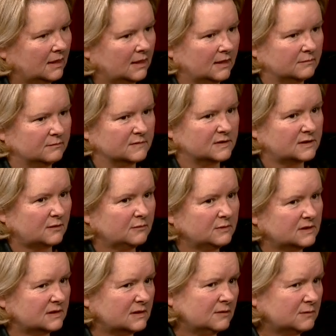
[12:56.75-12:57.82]
Um, so
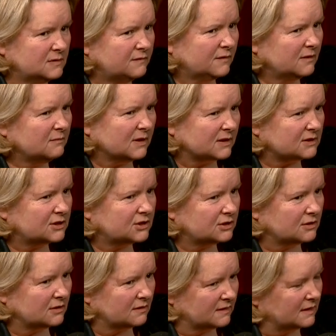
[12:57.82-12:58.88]
was, there was very much
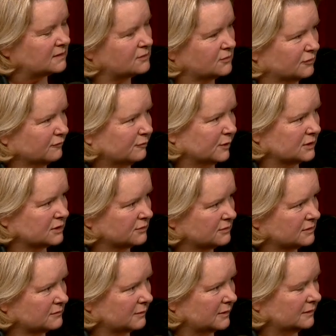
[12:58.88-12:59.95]
that sort of pressure as